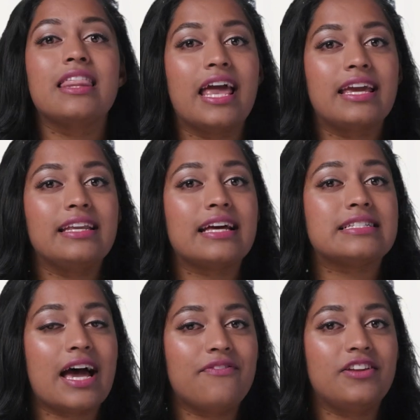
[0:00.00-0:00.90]
they can
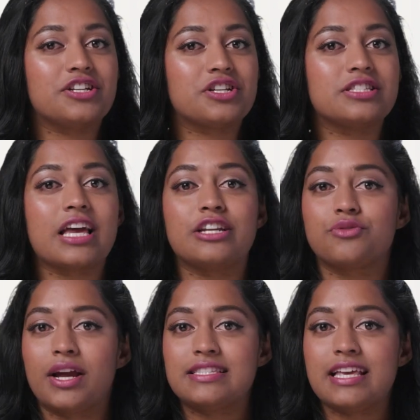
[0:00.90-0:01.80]
get definitions and
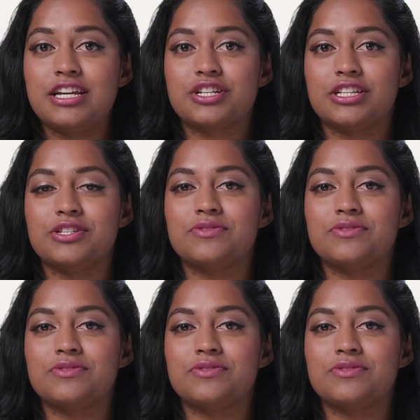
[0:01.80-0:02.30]
translations